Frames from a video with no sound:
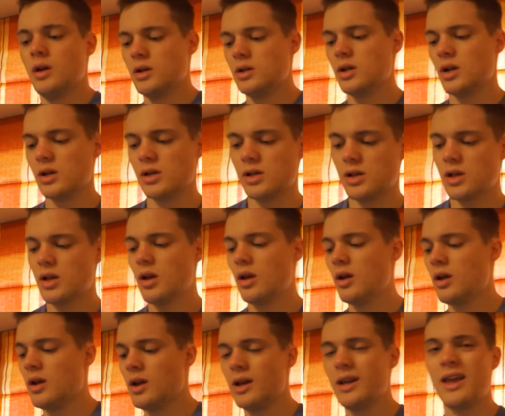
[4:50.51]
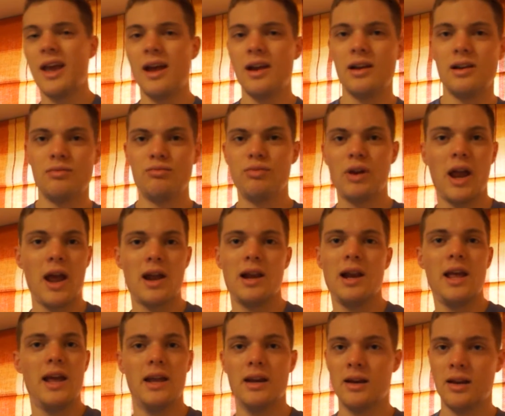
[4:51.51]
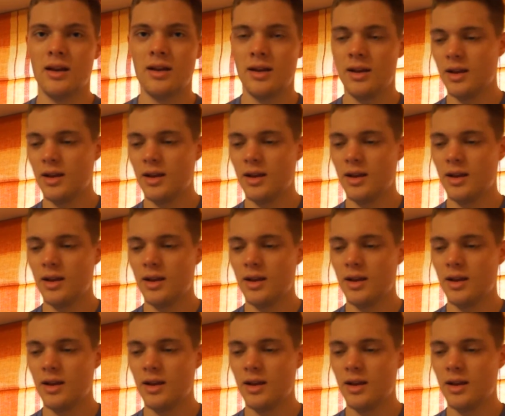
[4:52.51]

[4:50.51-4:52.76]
just get lean.